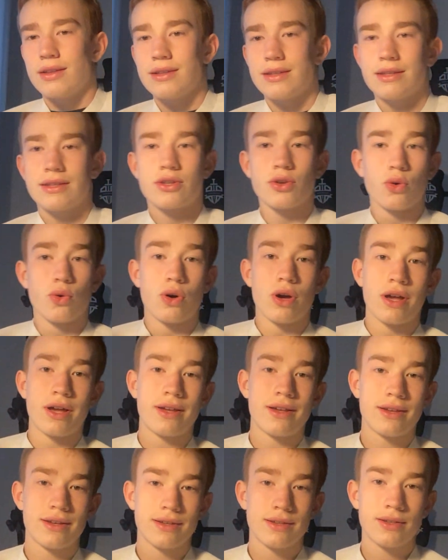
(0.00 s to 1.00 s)
So
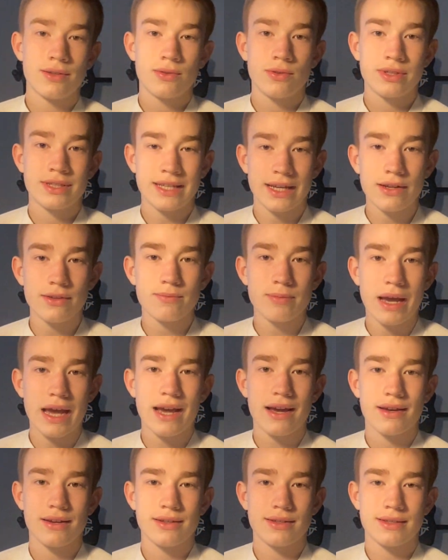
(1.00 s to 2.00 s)

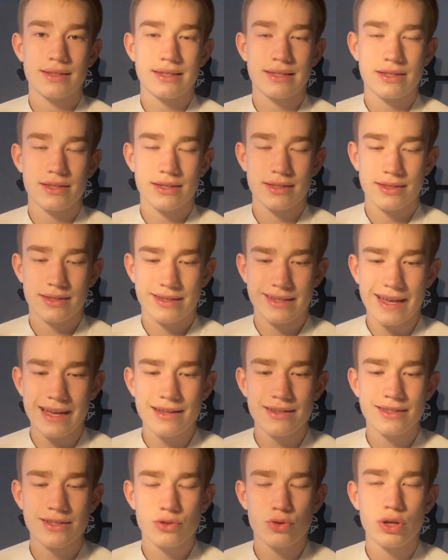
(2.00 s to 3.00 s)

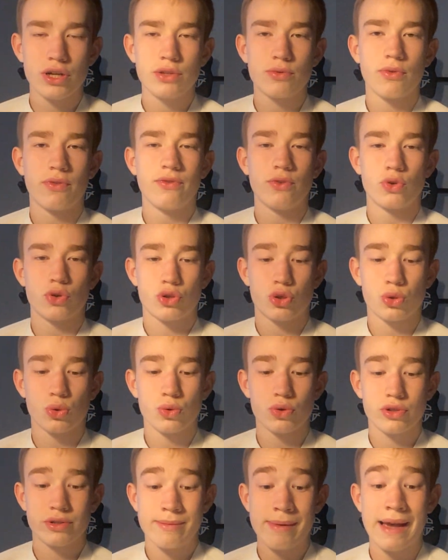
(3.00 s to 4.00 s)
stand straight with your
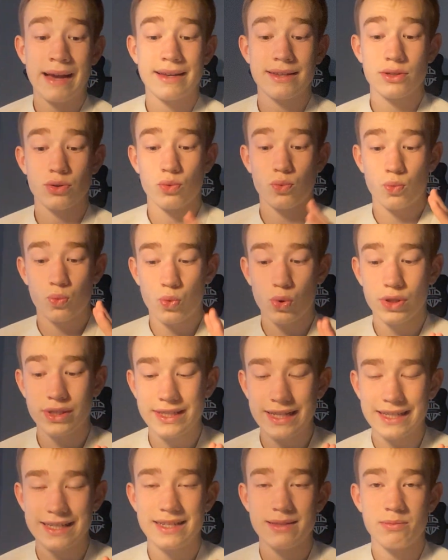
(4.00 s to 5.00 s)
shoulders back. So what
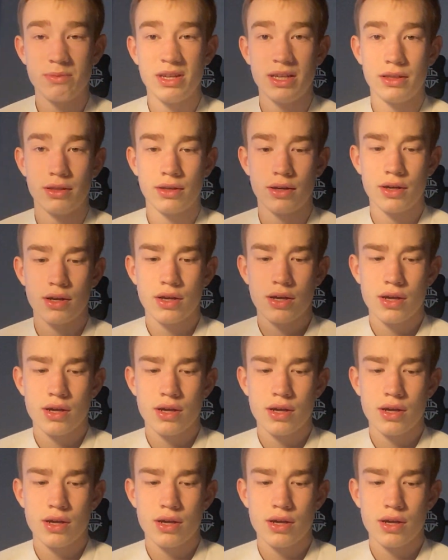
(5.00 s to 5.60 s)
does it mean?